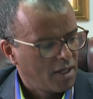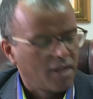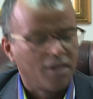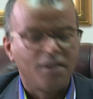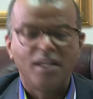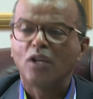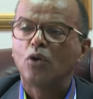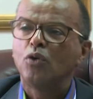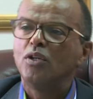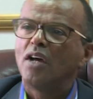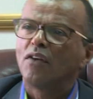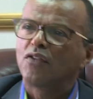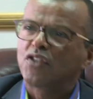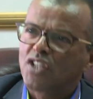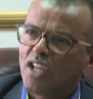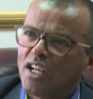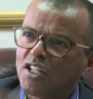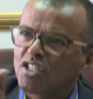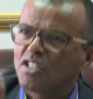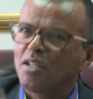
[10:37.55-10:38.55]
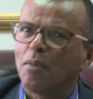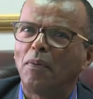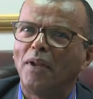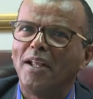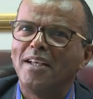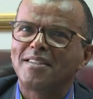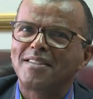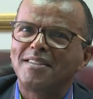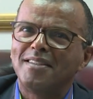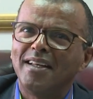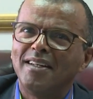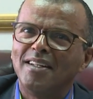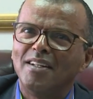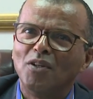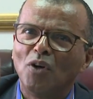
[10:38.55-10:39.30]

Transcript: They could have searched the place, they did